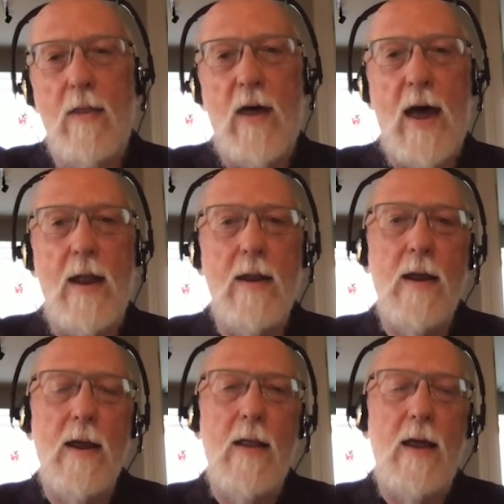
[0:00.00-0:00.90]
than
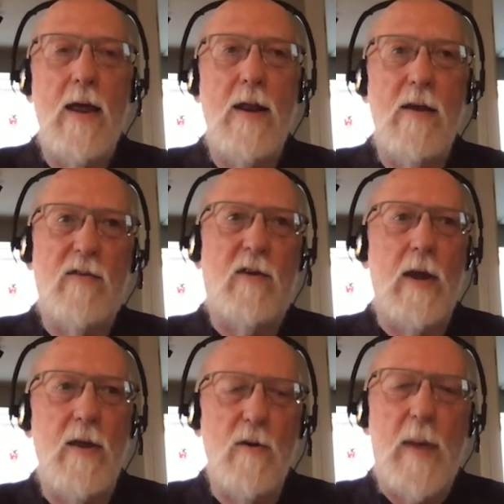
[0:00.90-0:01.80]
it is
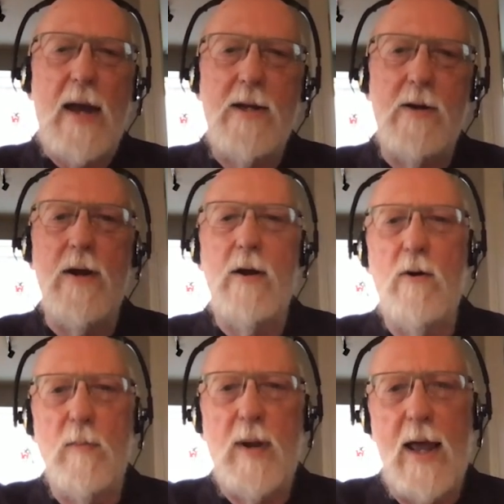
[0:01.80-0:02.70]
to either bacteria
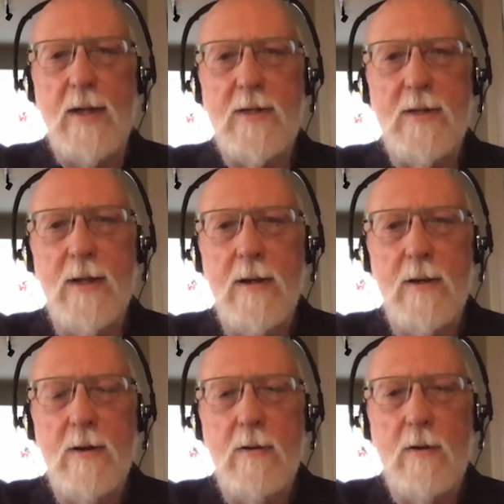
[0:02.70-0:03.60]
or plants.
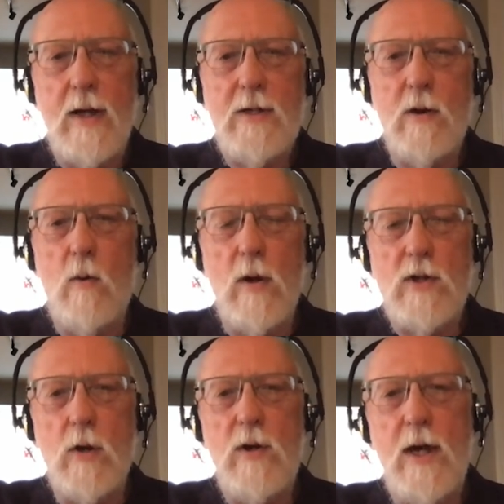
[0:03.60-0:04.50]
Right?
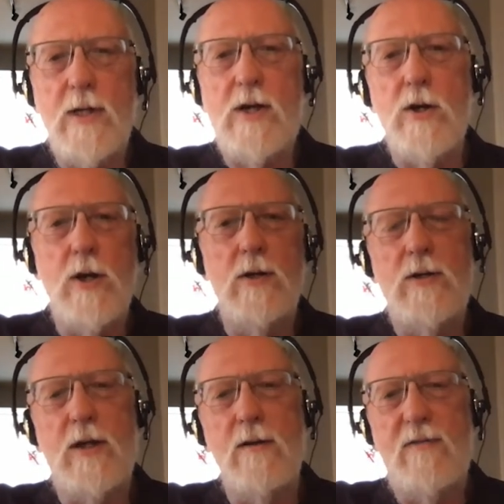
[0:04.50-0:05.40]
So yeast are
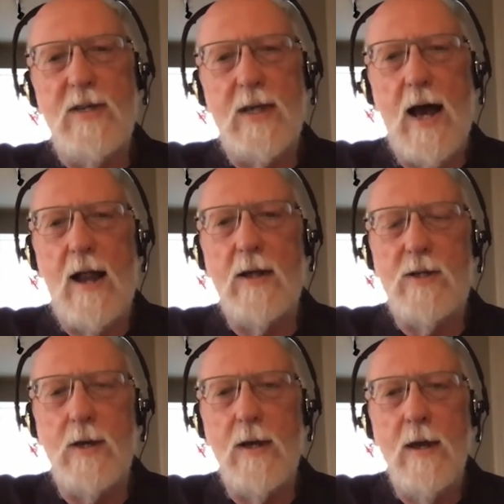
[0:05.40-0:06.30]
used in
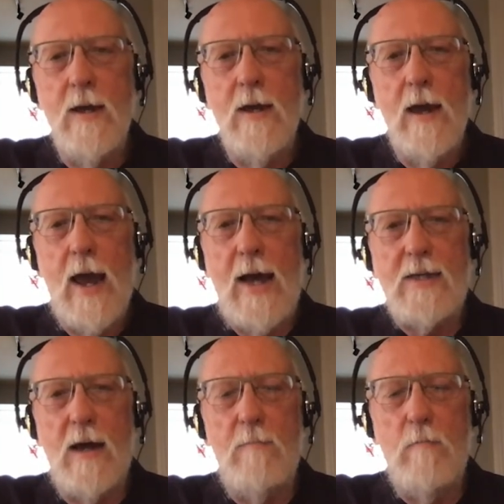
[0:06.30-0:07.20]
physiology
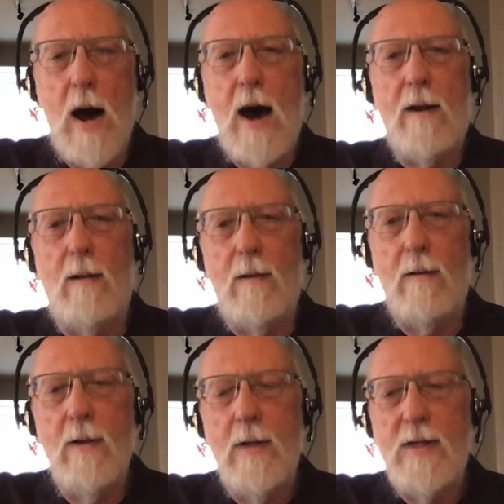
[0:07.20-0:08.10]
as a
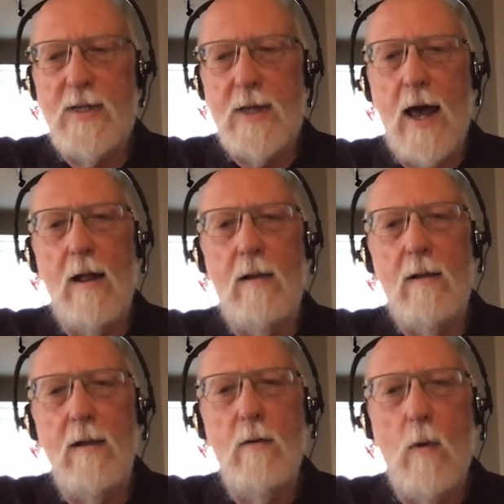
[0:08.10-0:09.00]
model
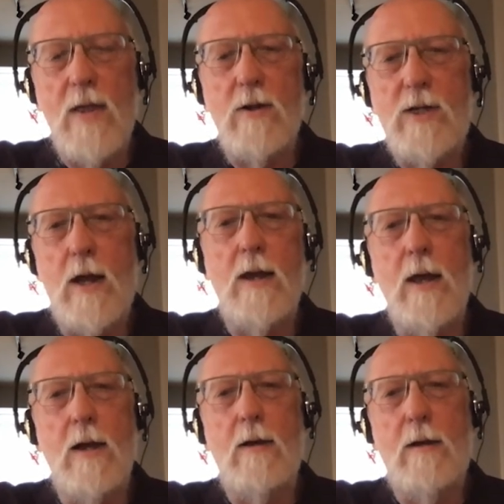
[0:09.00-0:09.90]
cell when they're
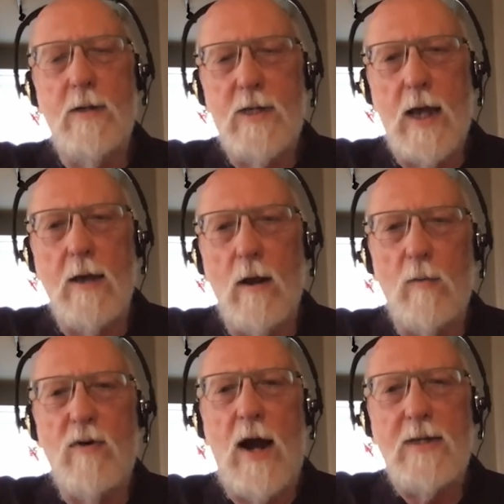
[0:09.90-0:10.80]
studying
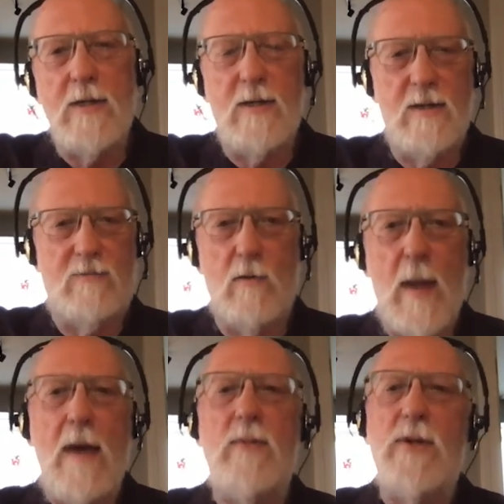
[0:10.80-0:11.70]
cellular processes for
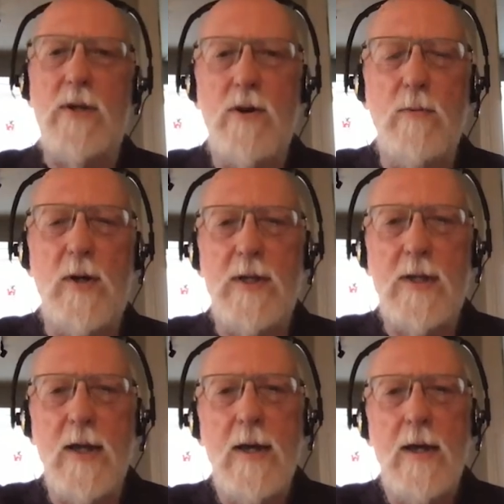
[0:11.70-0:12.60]
mammals and humans,